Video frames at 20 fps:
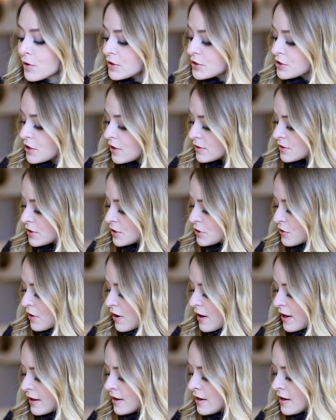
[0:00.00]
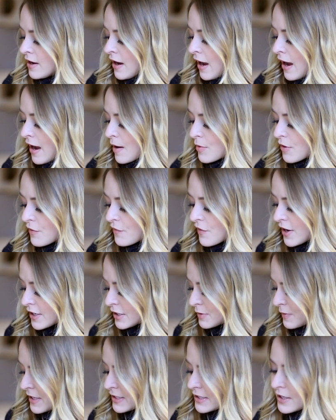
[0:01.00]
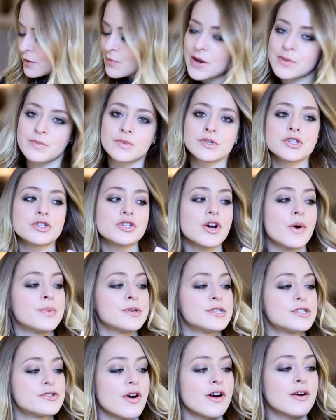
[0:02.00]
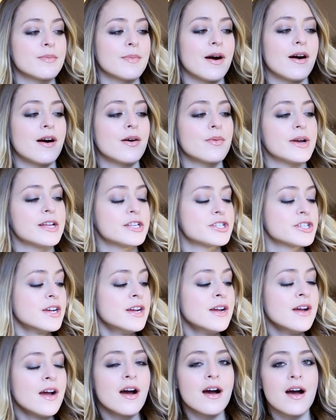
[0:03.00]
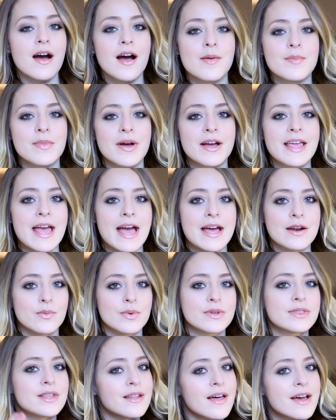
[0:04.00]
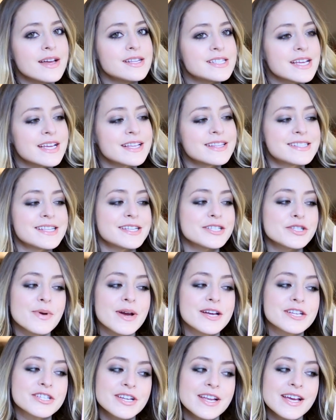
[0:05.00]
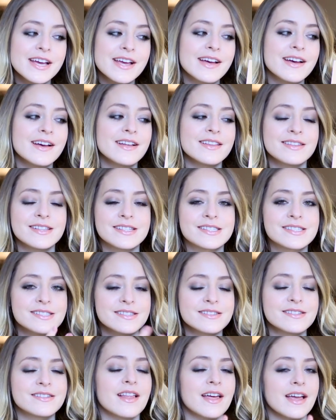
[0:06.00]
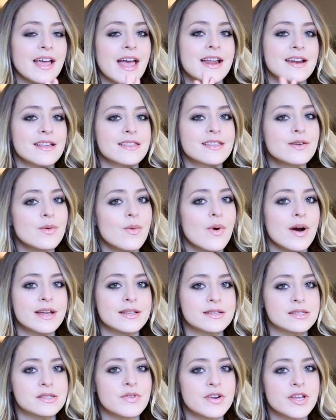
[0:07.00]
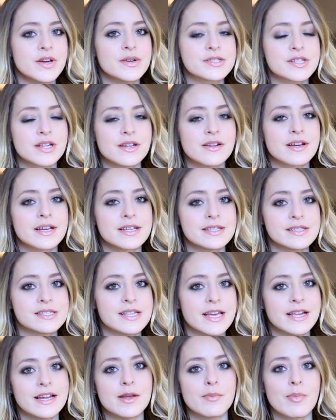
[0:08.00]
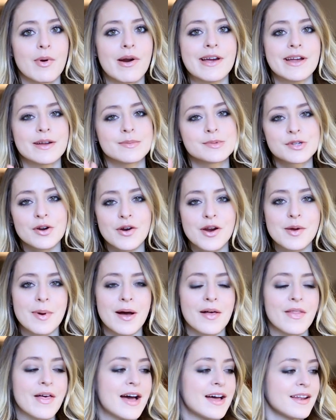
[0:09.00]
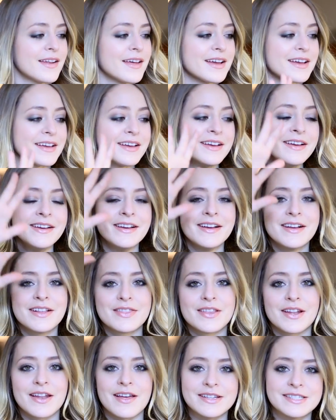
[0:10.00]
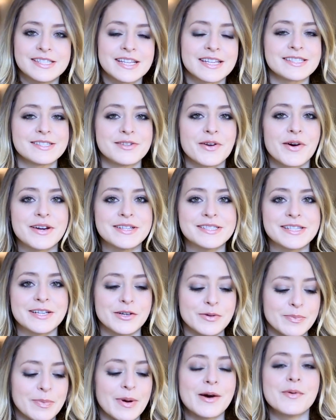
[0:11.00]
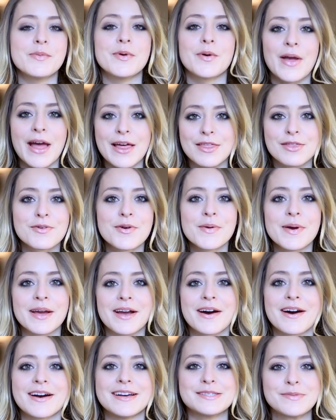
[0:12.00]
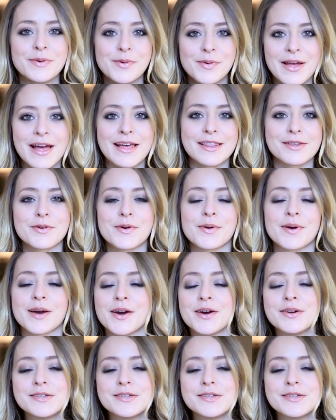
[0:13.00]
got the chance to try. Um, the first place I went was Shoppers Drug Mart, which um, again, with the lighting situation here, this, like, anything white in this video is going to look insanely bright. I'm sorry about that. Like, the lighting is not ideal, but we'll get through it, guys. We'll get through it.